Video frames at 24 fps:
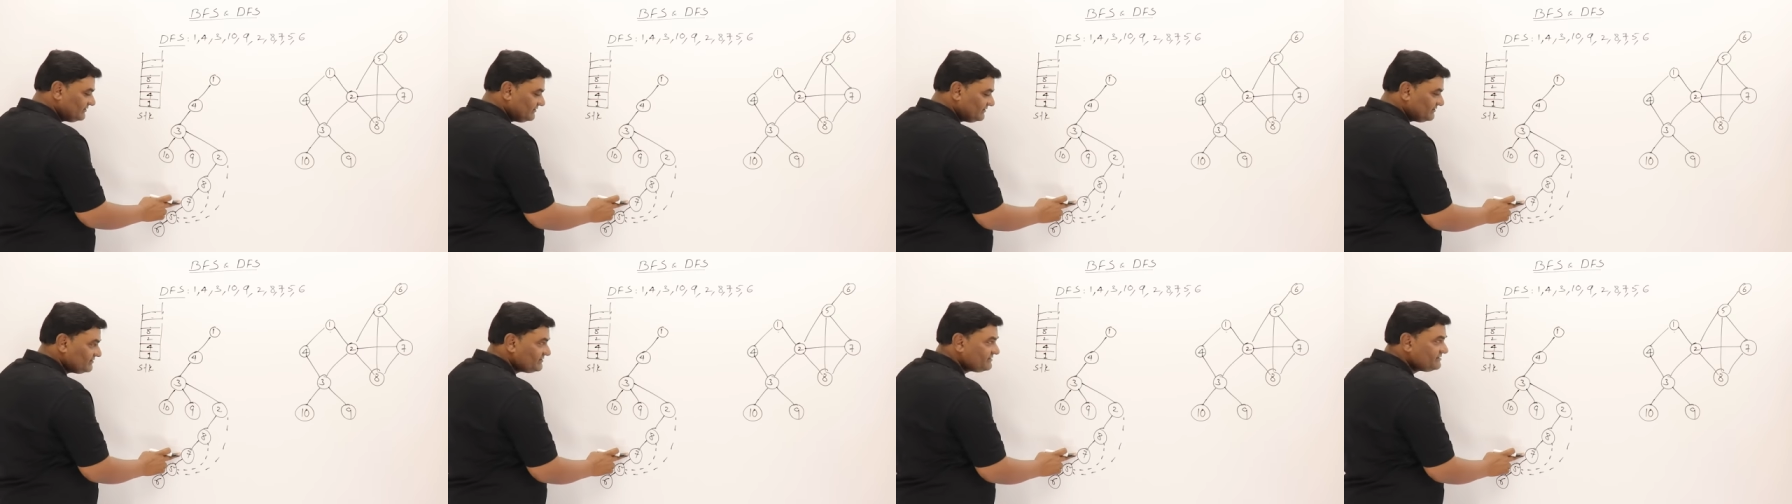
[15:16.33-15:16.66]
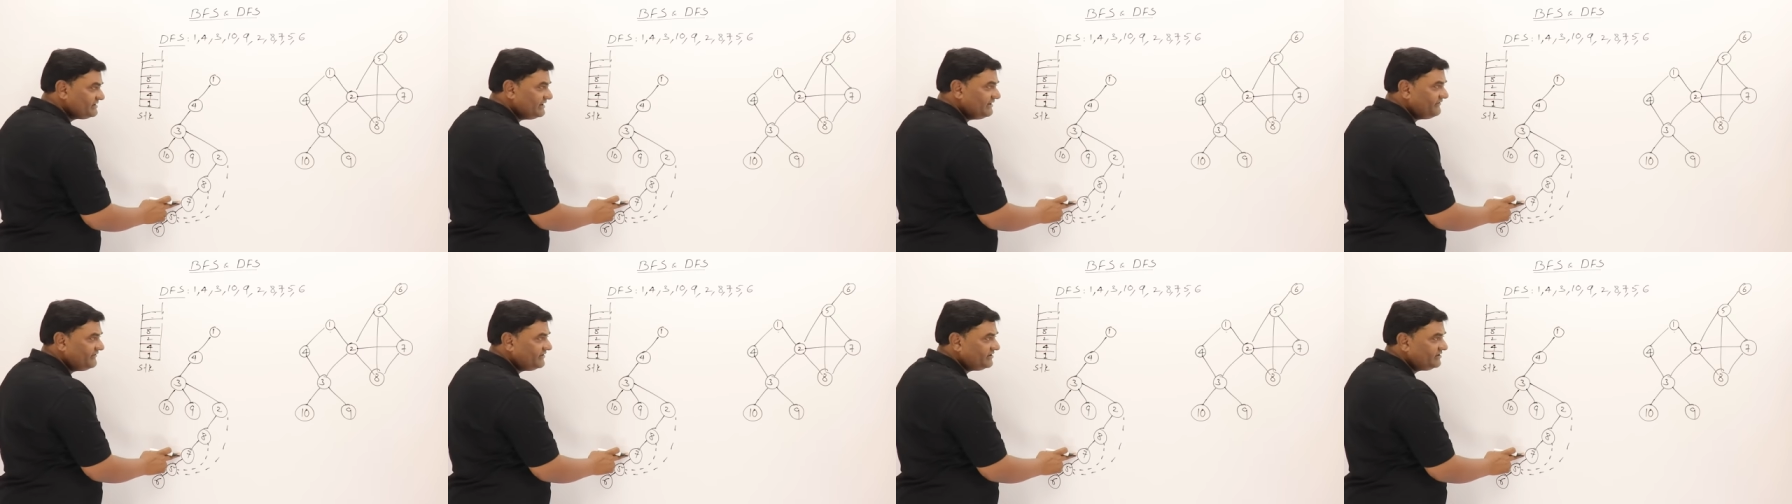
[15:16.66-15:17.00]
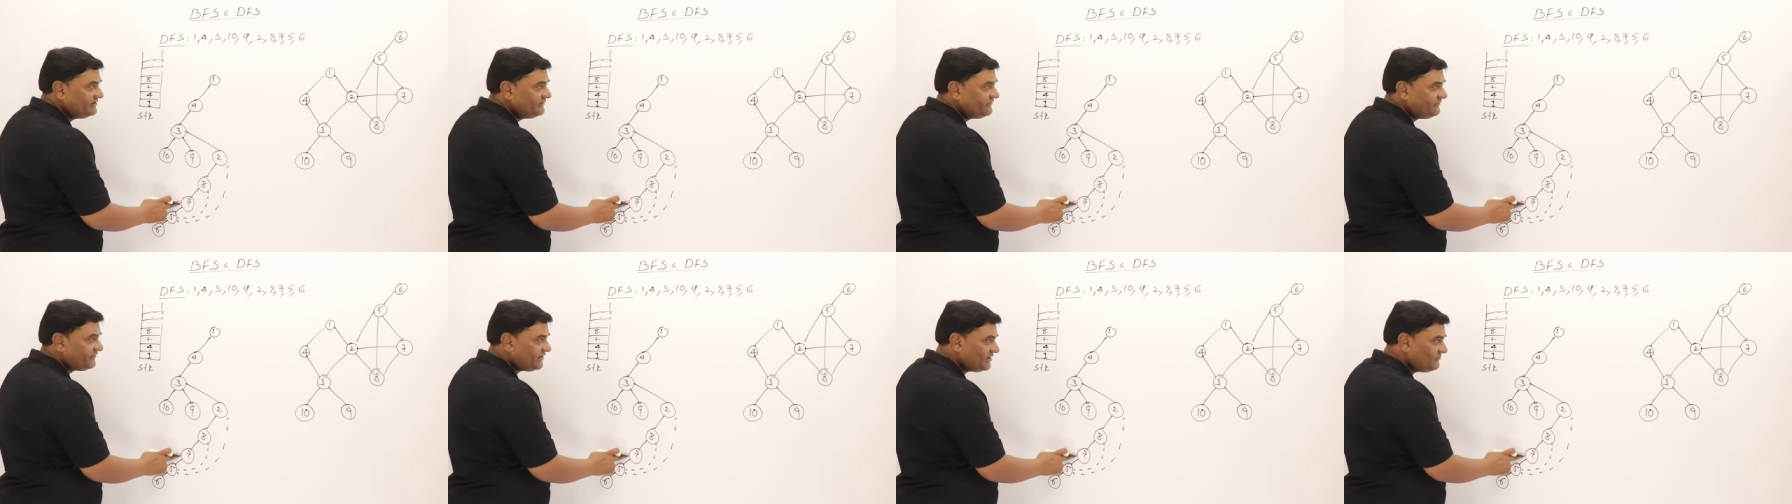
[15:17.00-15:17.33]

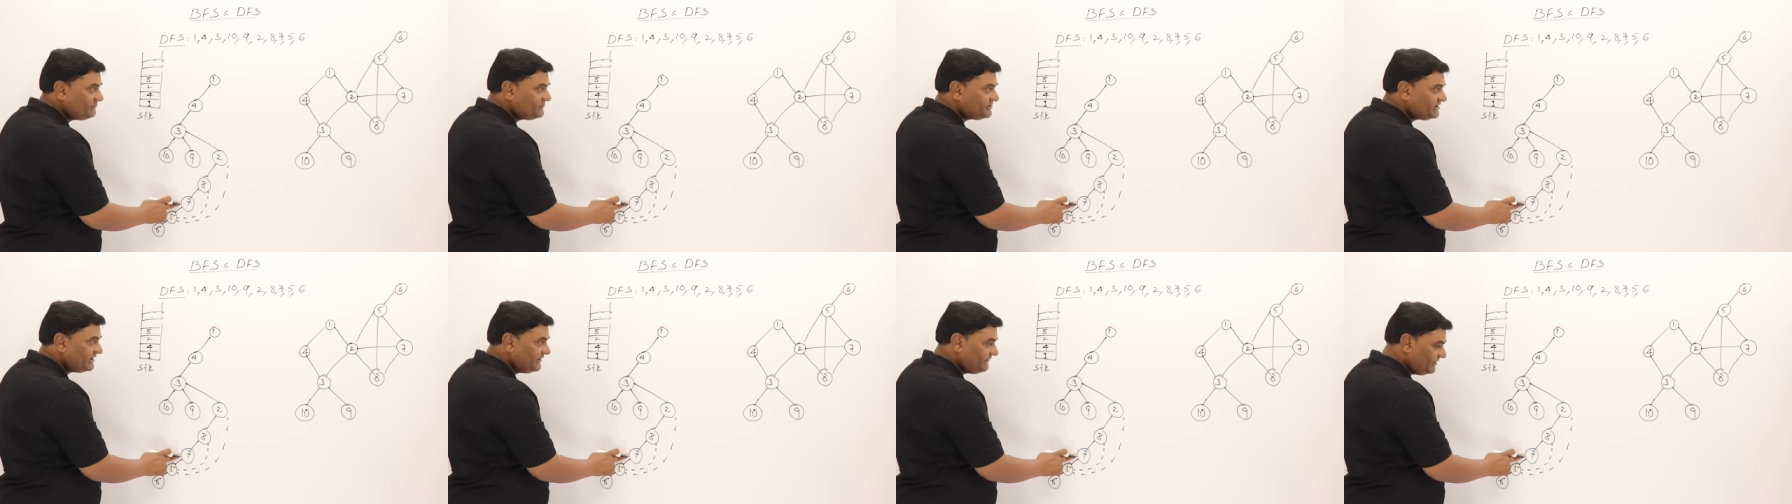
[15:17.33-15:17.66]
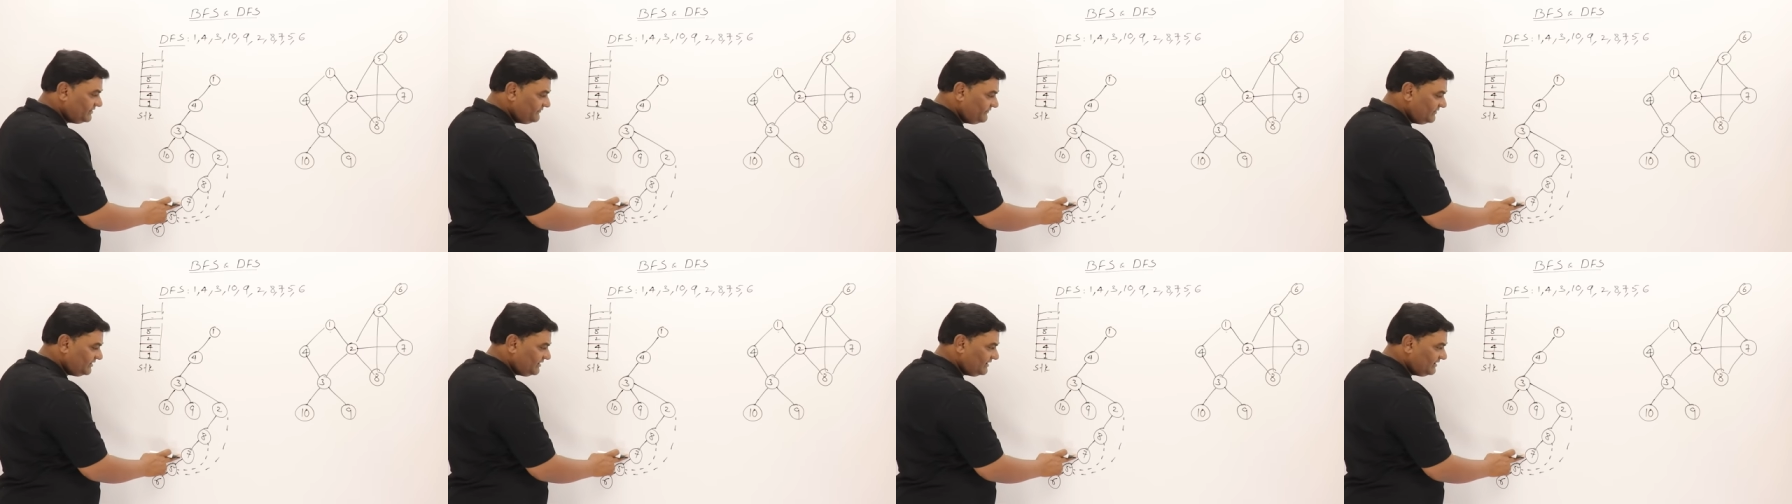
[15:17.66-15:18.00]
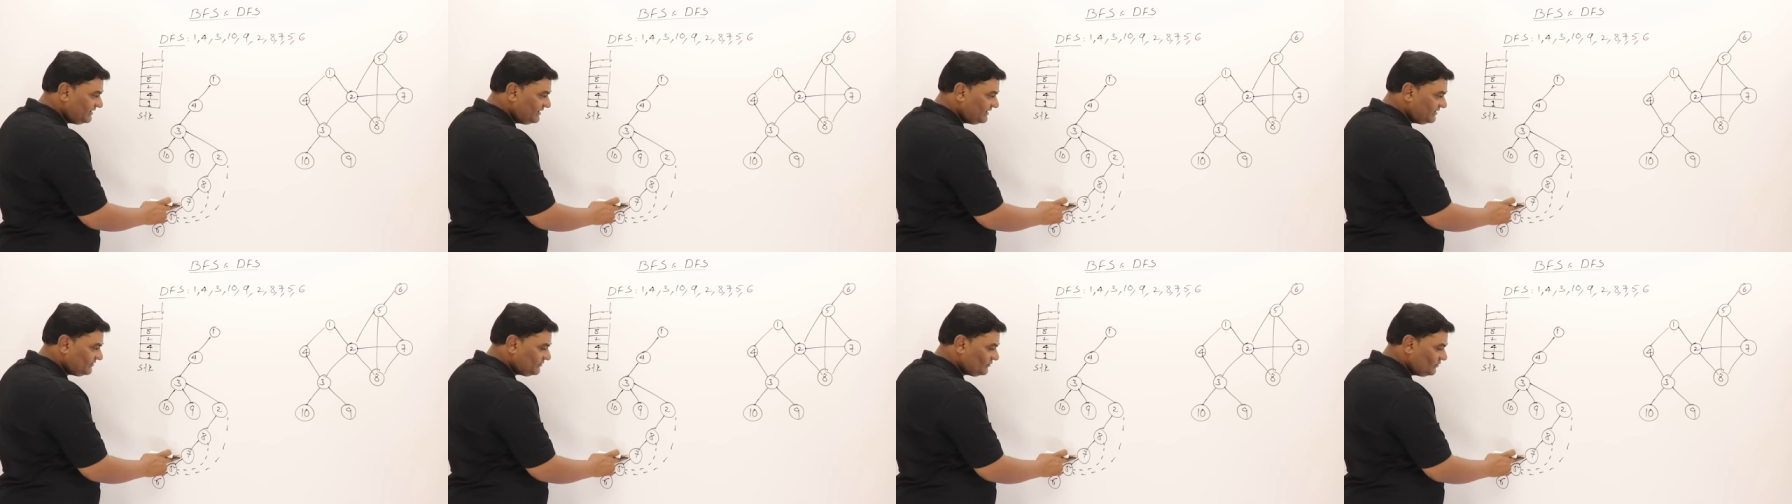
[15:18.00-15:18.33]
7. From 7, where I
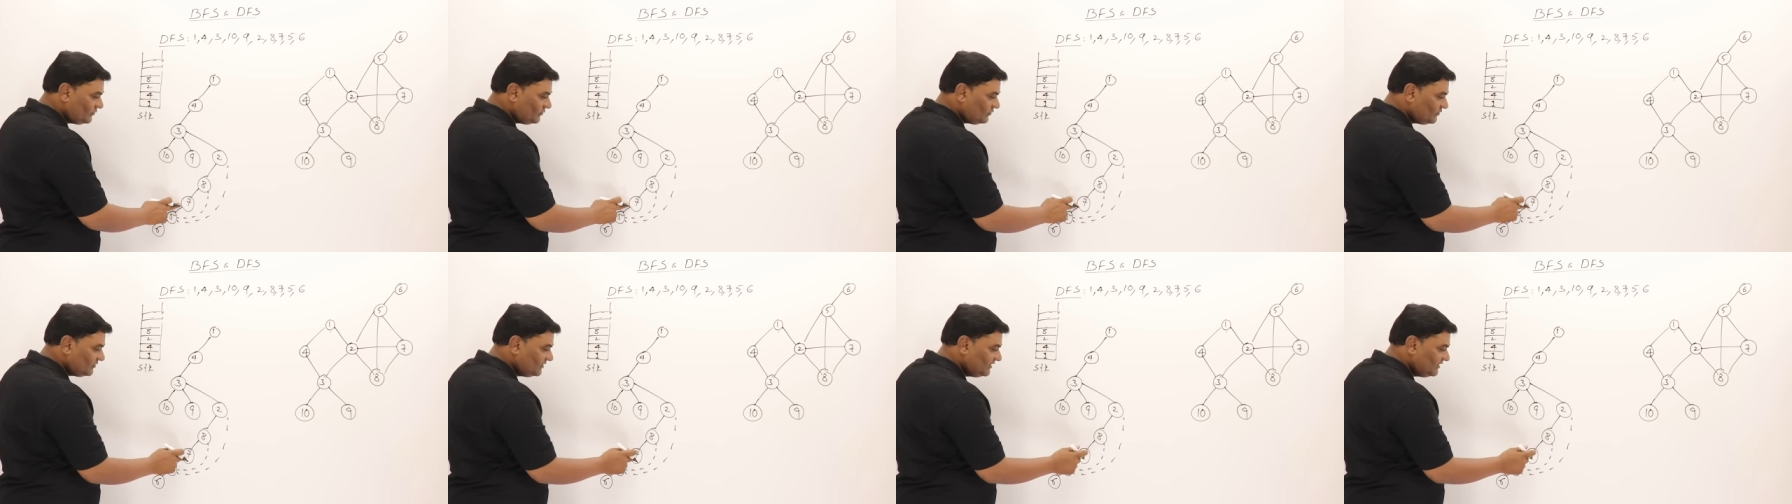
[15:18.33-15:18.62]
can go?